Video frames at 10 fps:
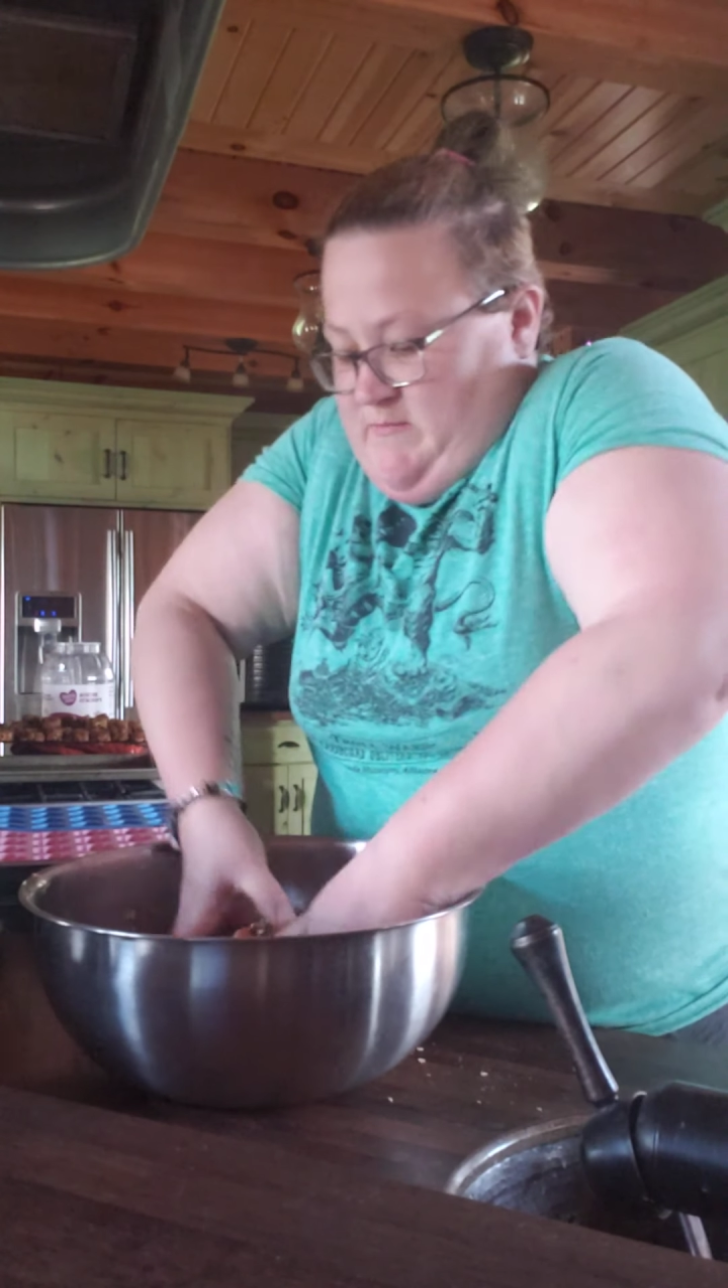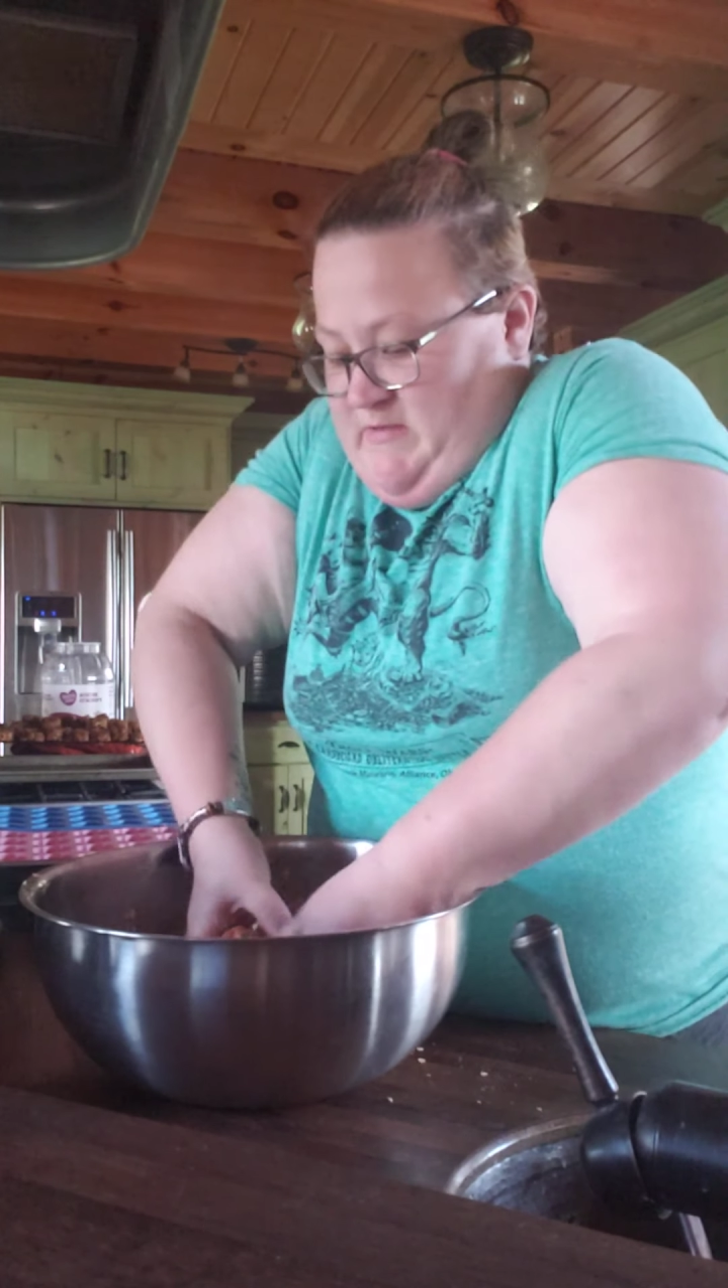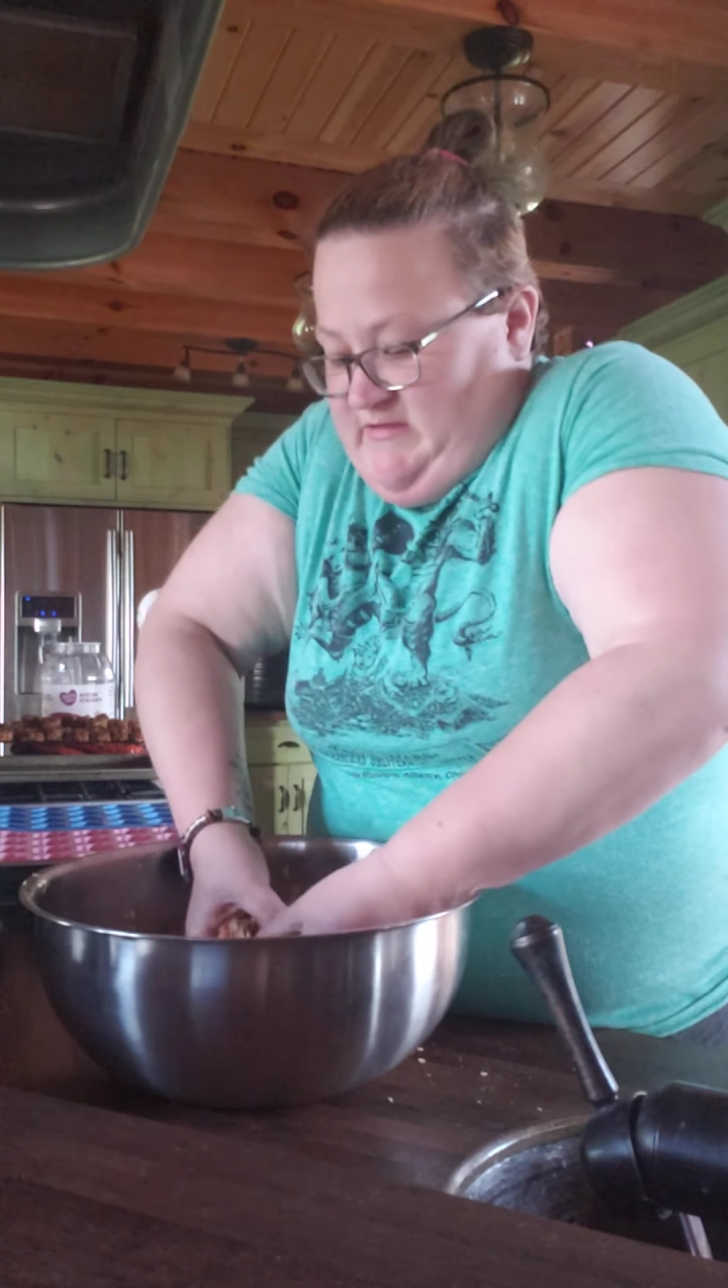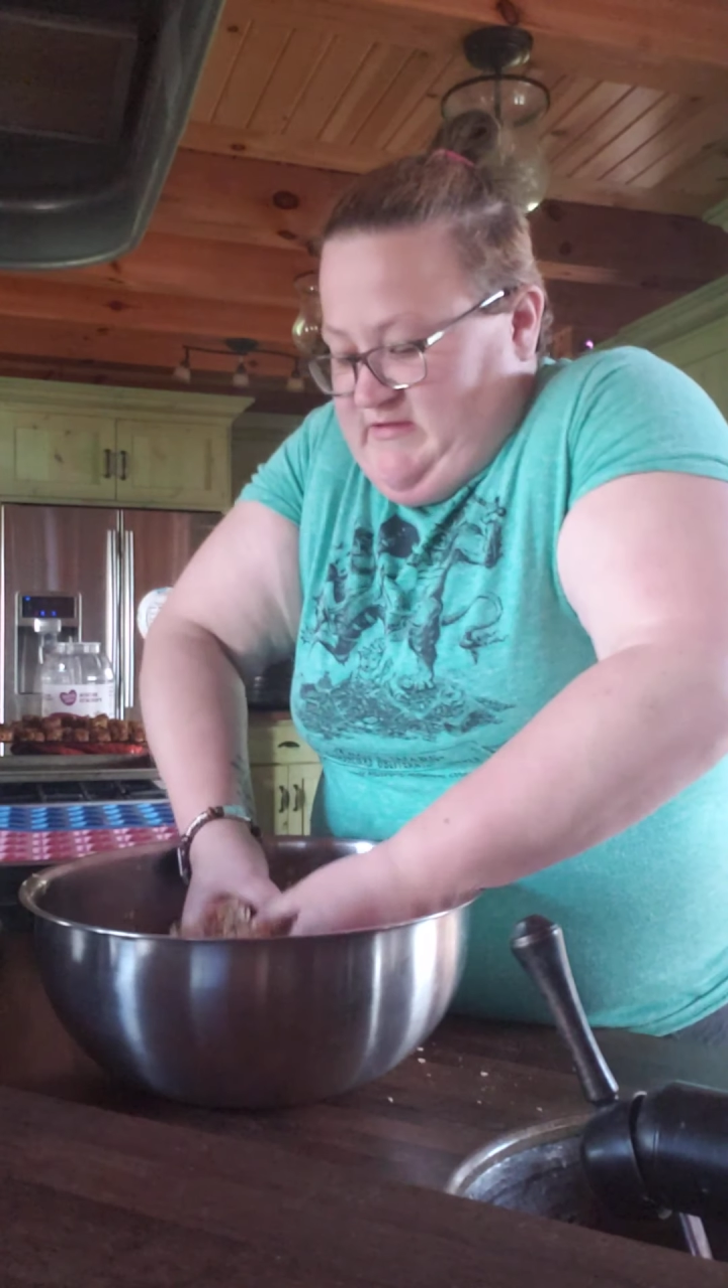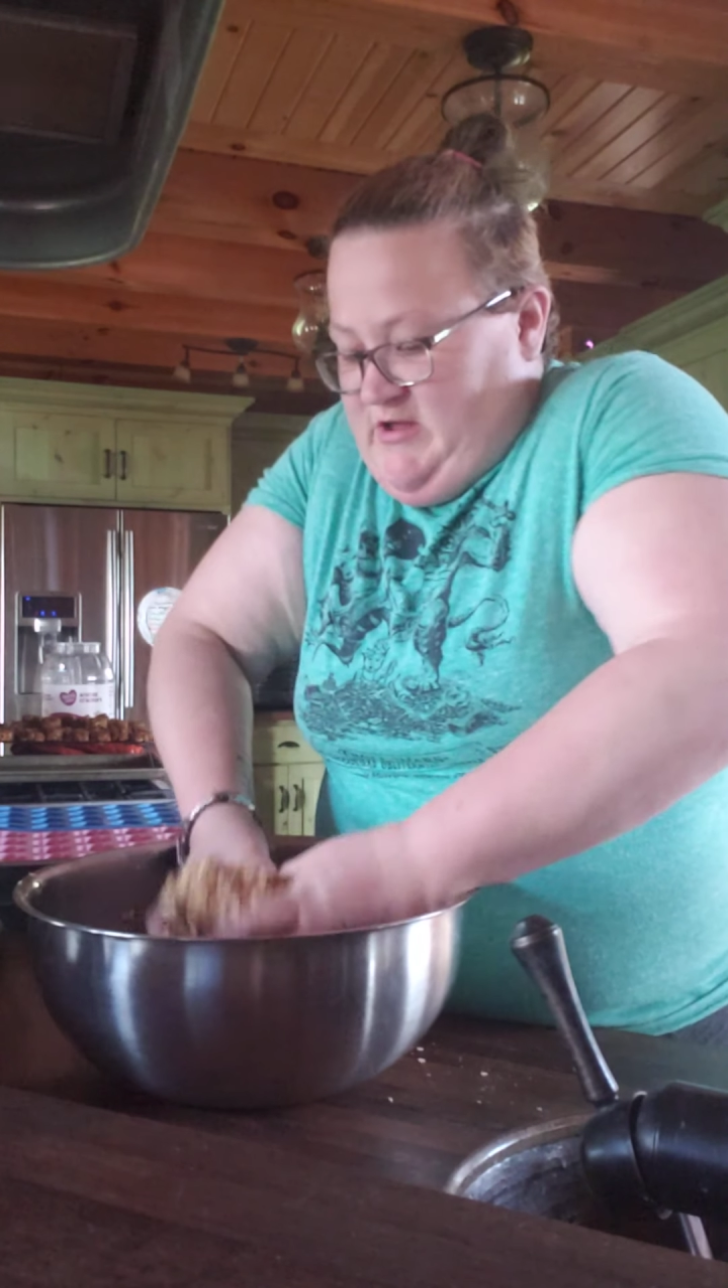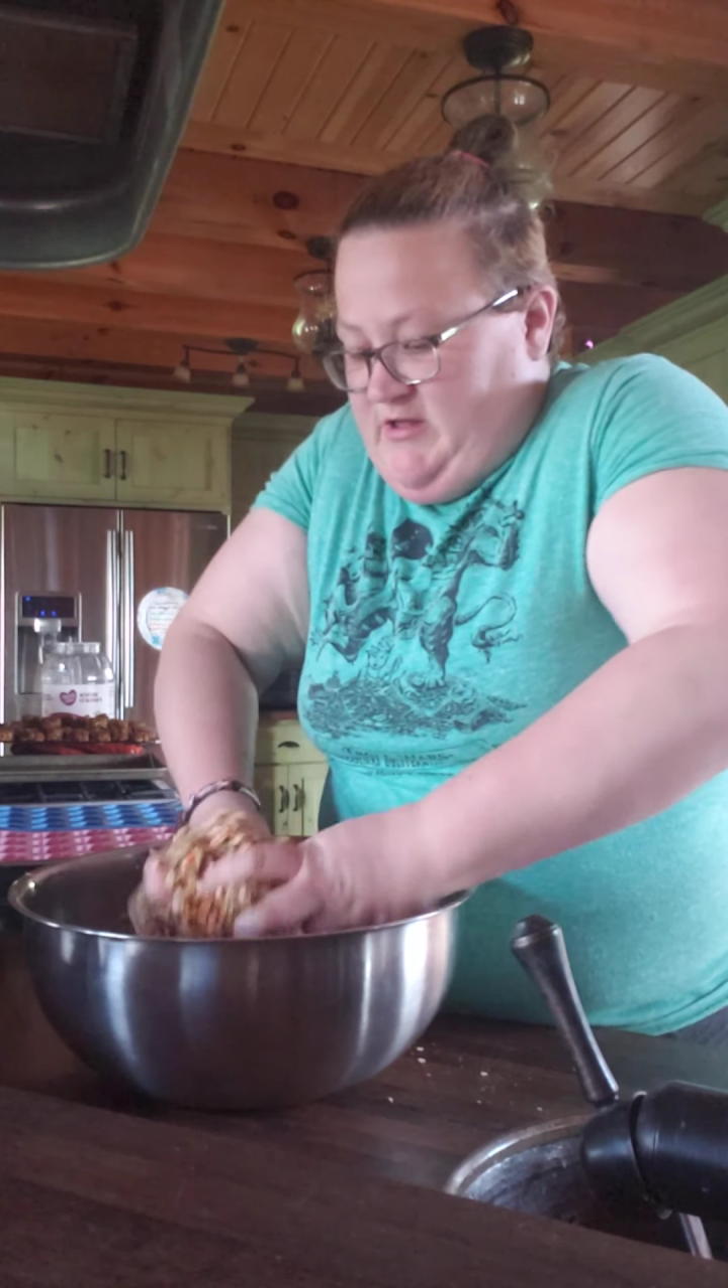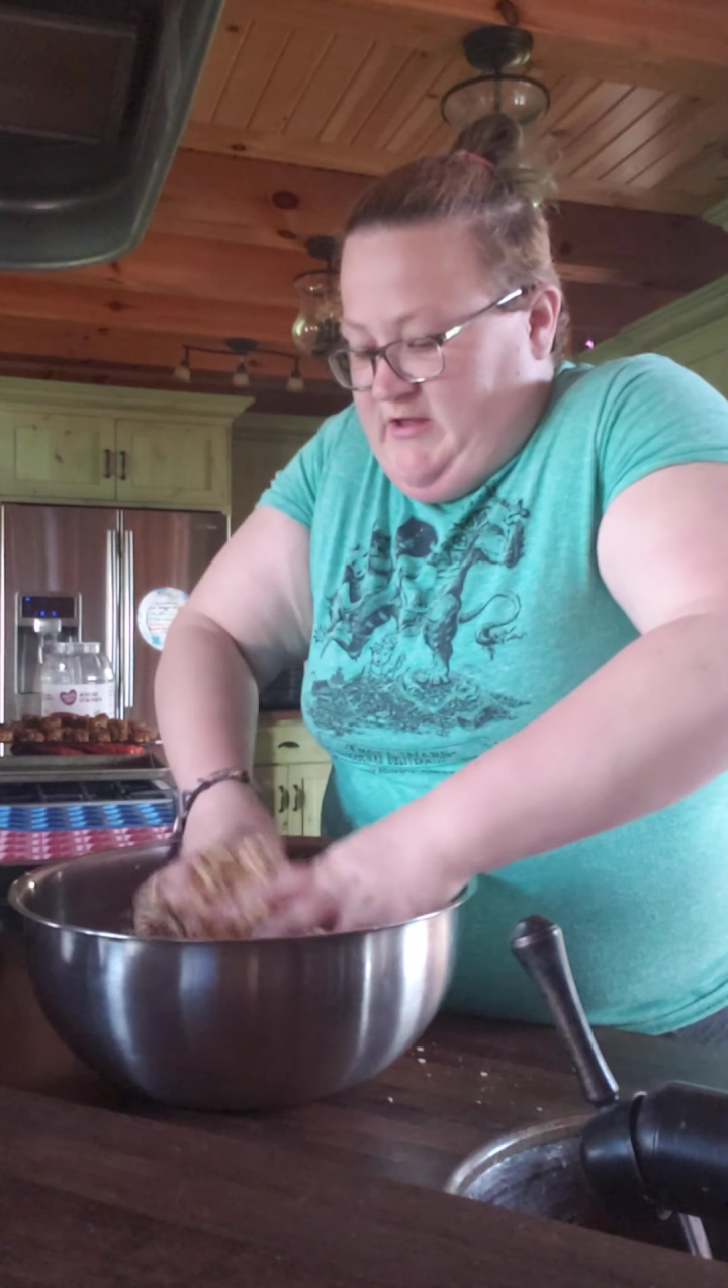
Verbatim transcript: of mix it all